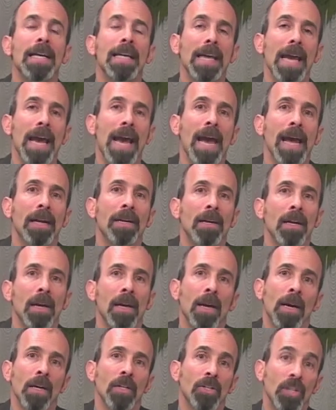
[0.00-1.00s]
can
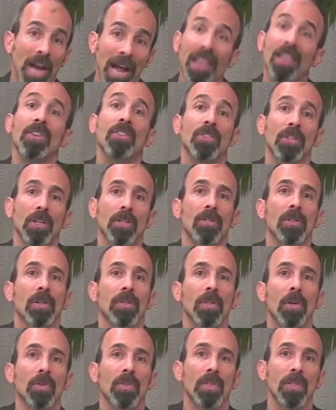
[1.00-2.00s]
challenge us
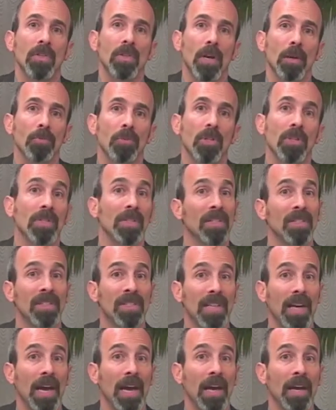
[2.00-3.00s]
on those assumptions and
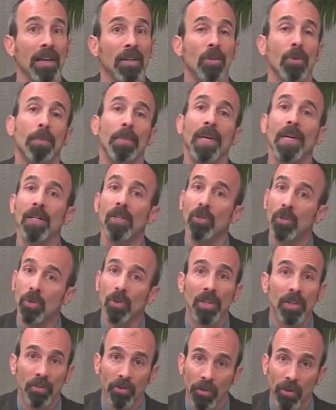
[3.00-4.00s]
say, you're being too
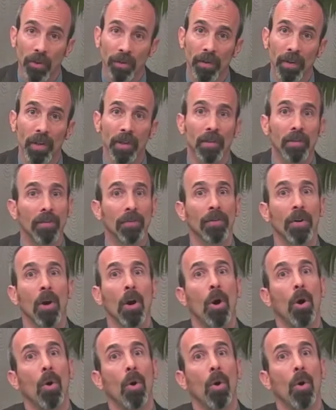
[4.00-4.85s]
conservative